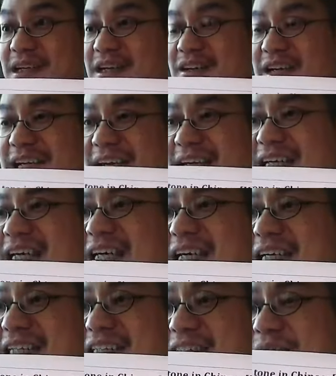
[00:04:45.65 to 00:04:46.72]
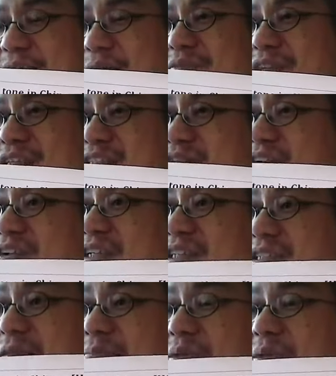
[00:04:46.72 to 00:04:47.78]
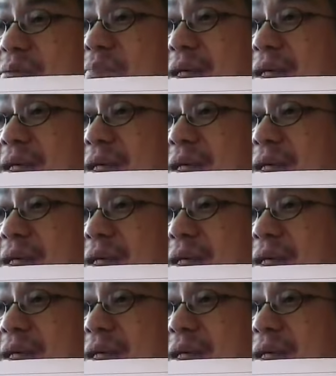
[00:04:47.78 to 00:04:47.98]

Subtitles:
Okay? So that's very simple,